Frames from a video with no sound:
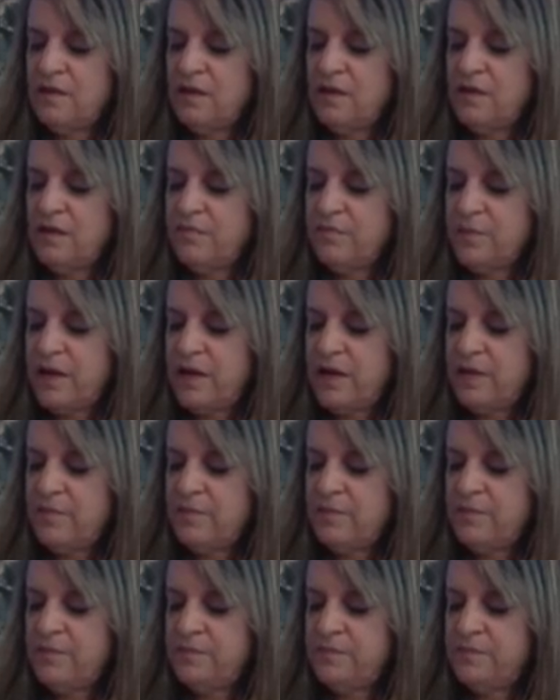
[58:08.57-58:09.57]
Love,
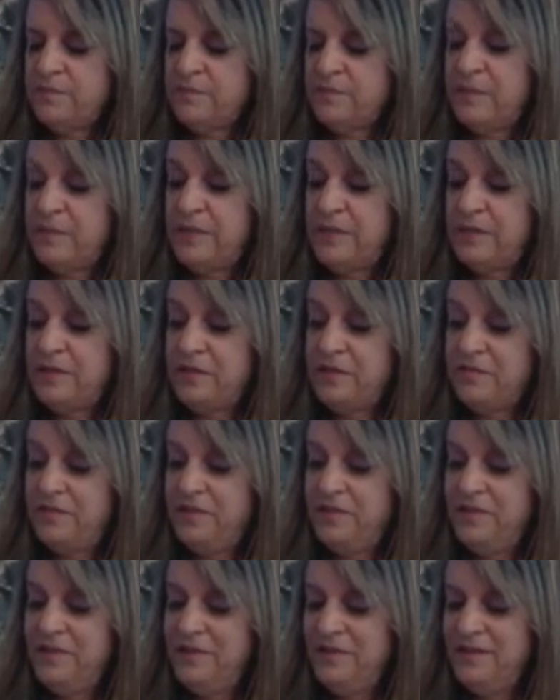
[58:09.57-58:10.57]
Mom.
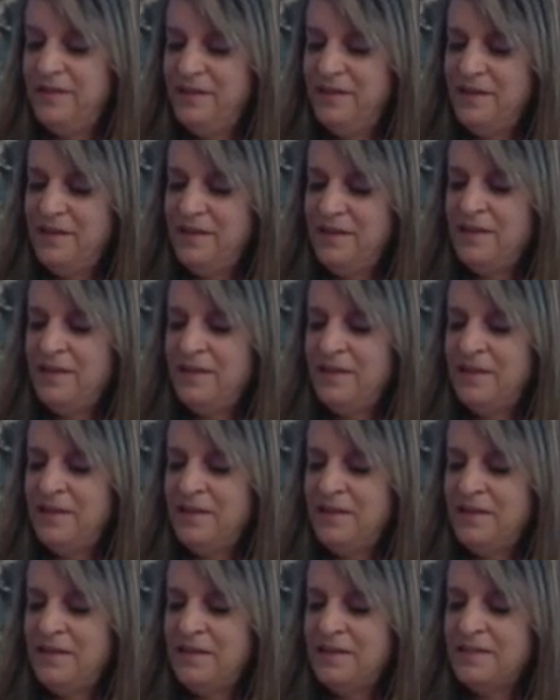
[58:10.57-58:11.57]
Love,
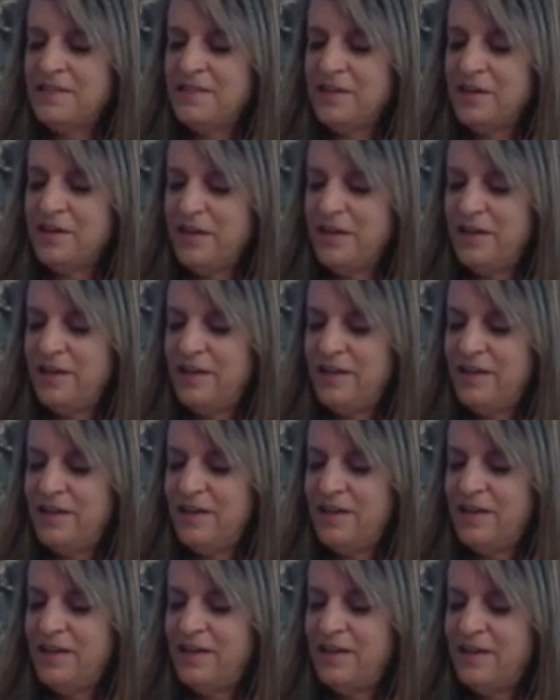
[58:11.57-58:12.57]
Terry.
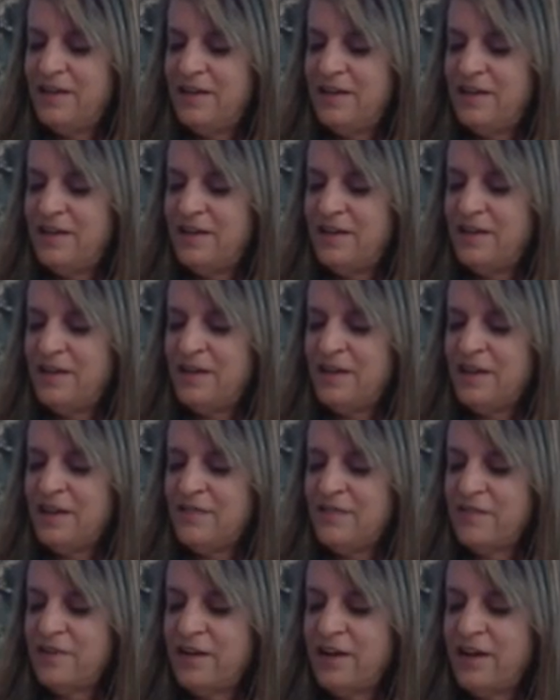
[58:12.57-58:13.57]
I
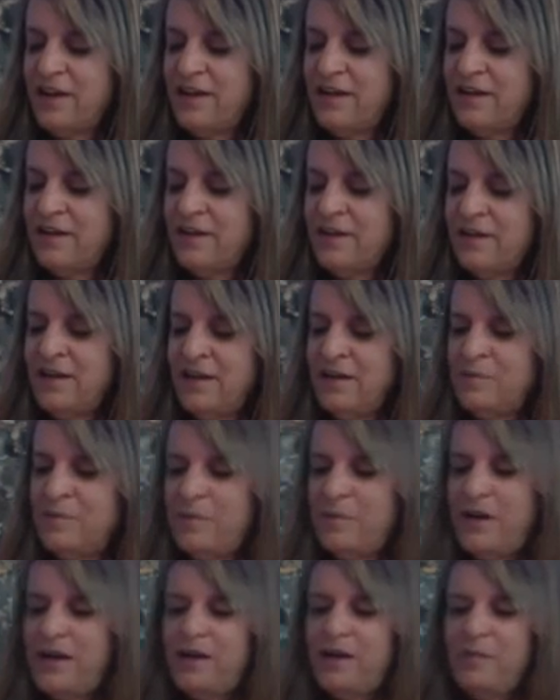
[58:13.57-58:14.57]
forgot. I'm a
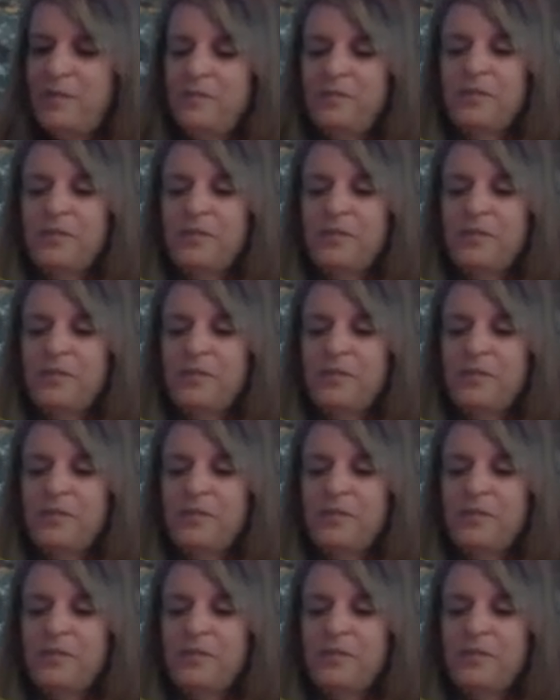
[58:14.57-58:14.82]
mom.